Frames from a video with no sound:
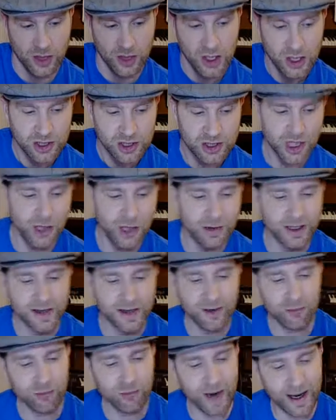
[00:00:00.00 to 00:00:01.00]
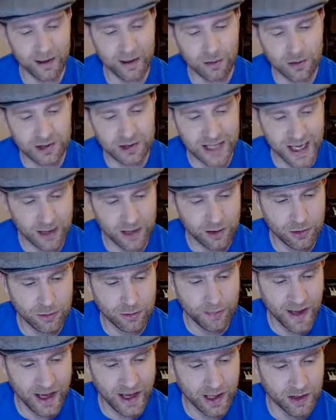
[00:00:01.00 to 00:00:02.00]
Slowly, the raggle-taggle
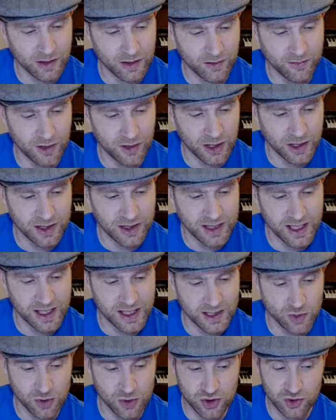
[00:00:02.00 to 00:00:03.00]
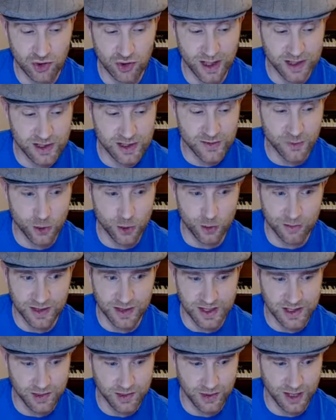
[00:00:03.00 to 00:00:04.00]
band of volunteers was transformed
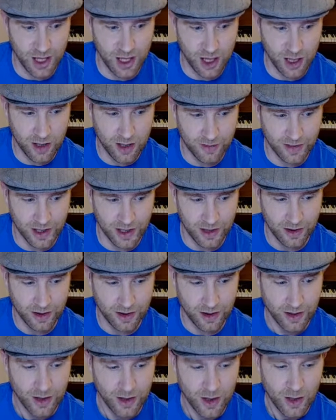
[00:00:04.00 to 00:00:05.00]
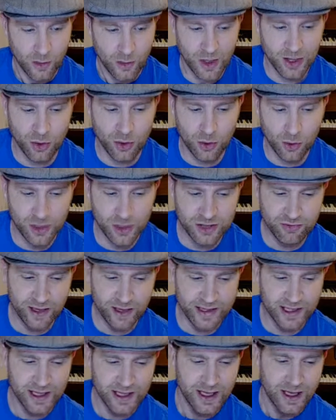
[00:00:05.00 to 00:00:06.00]
into an army. When all was
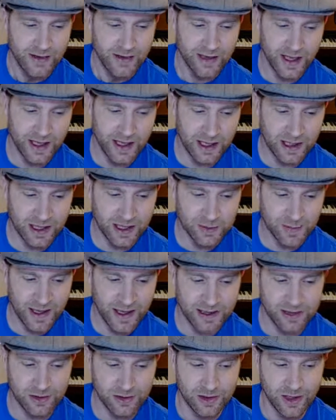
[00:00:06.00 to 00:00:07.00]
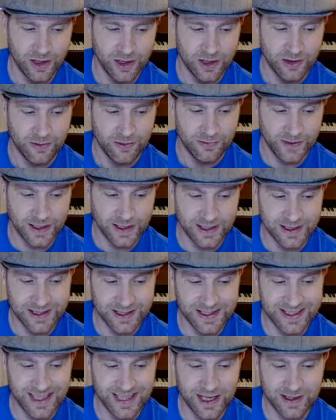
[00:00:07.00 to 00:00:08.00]
ready, the English battle fleet
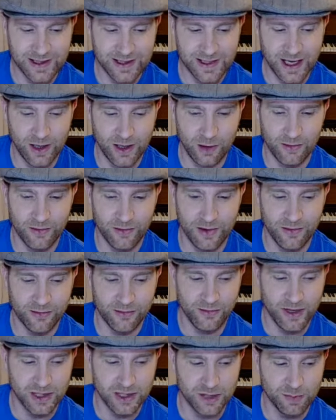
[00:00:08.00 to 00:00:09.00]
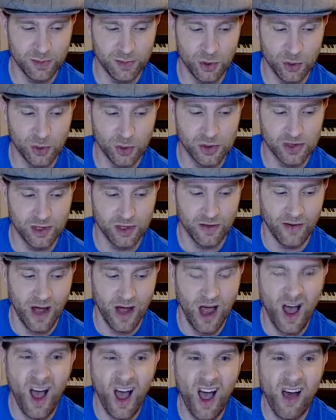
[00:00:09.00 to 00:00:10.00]
set sail for the French port of
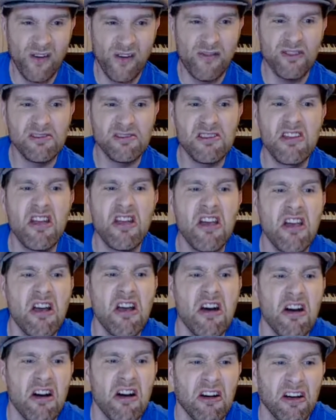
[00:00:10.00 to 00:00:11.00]
Harfleur.